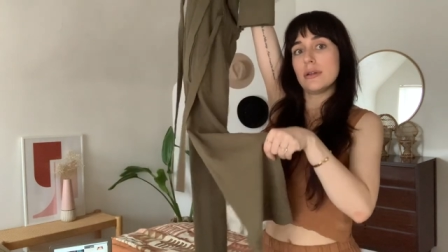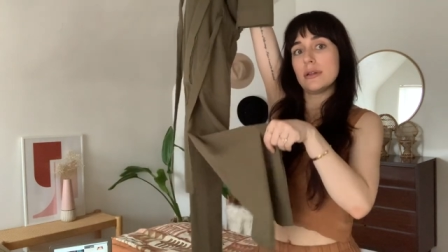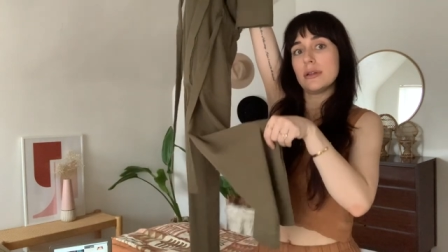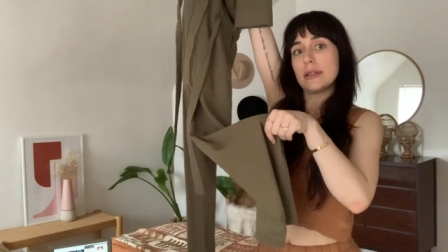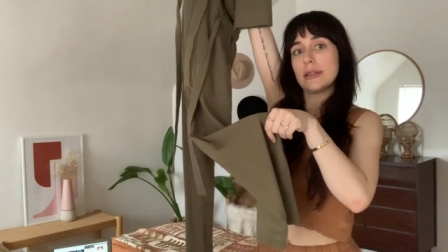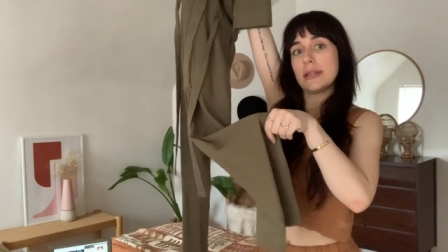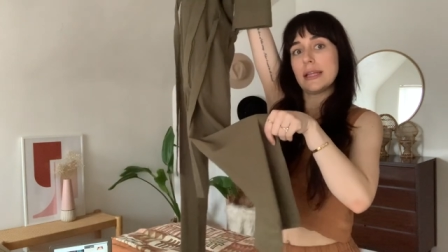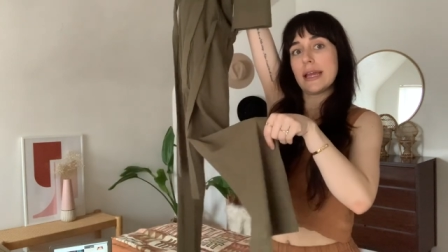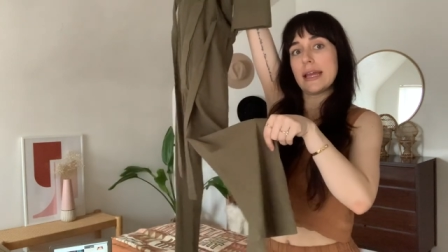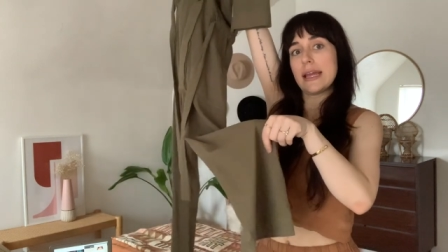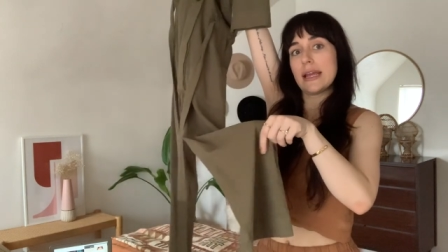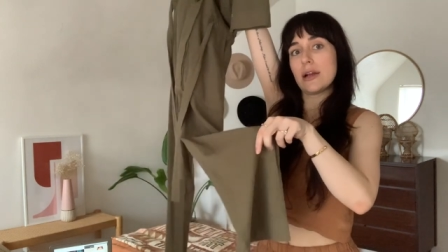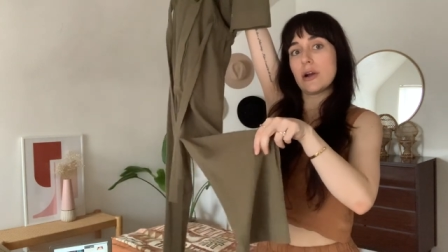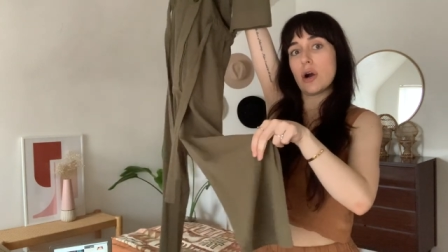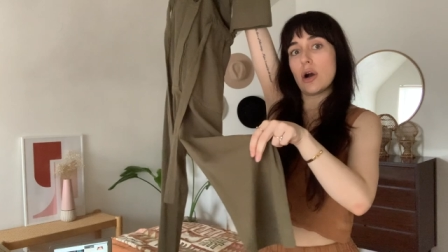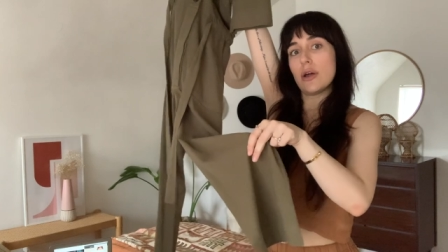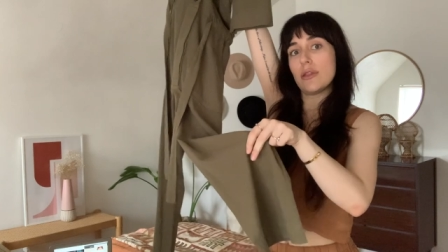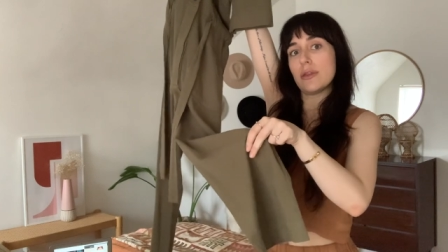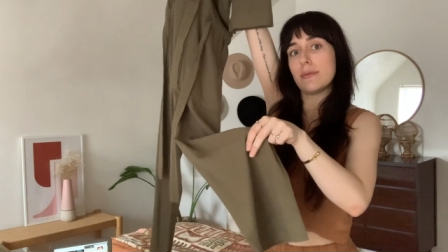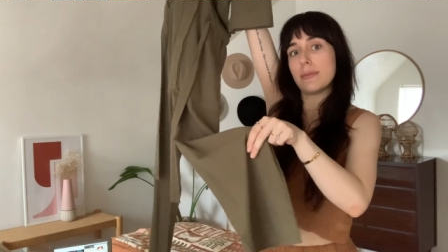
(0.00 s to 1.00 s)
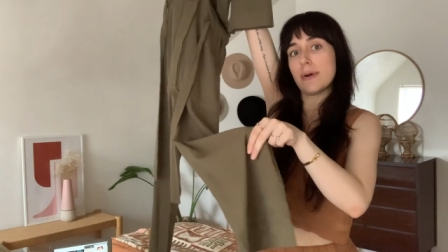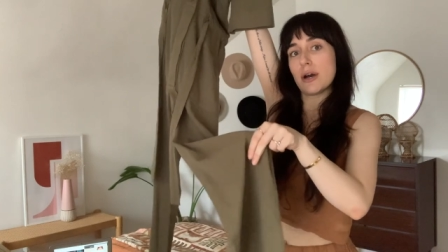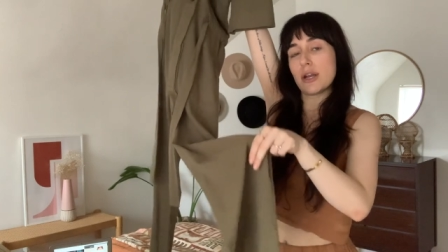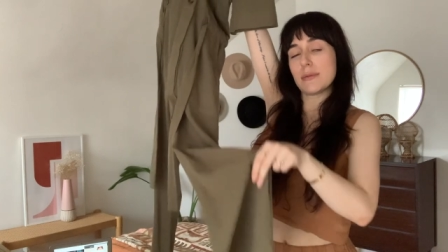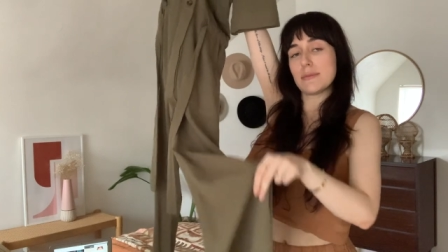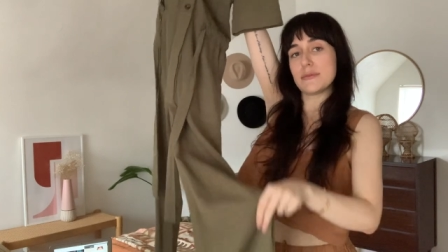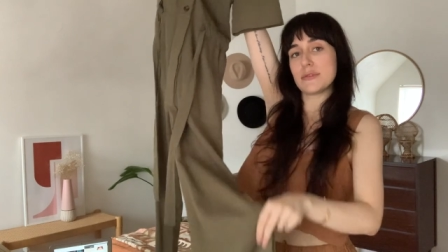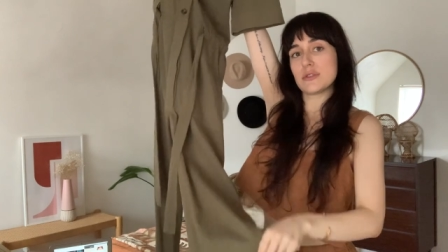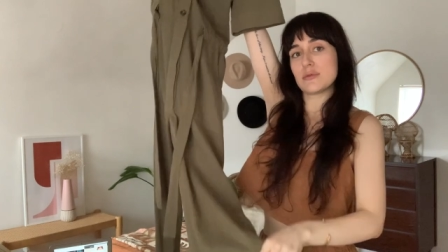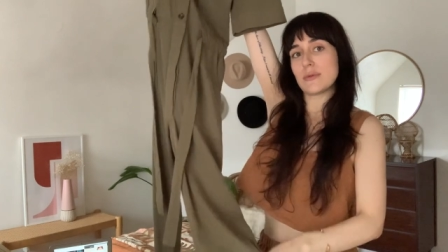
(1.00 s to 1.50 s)
leg on the
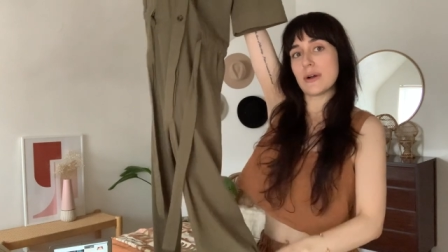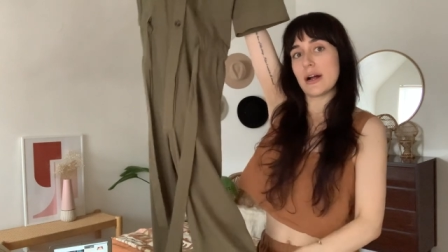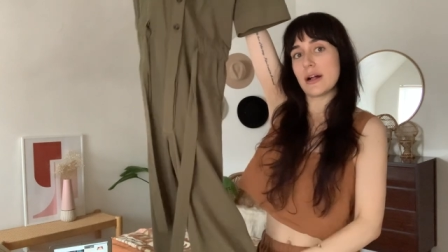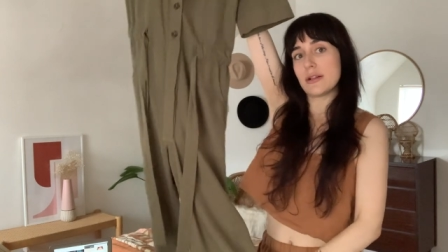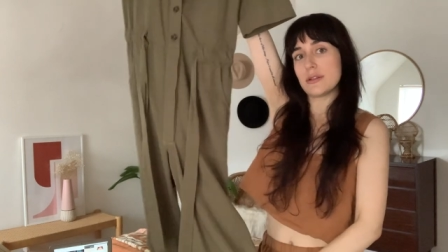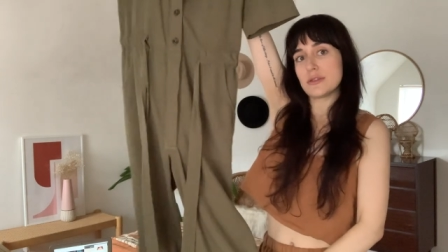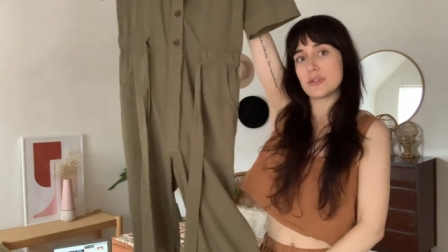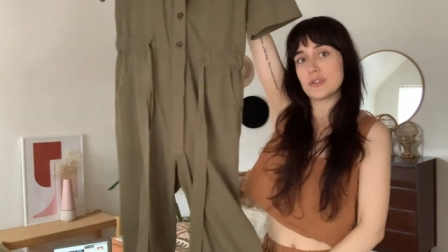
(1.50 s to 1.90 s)
bottom as well.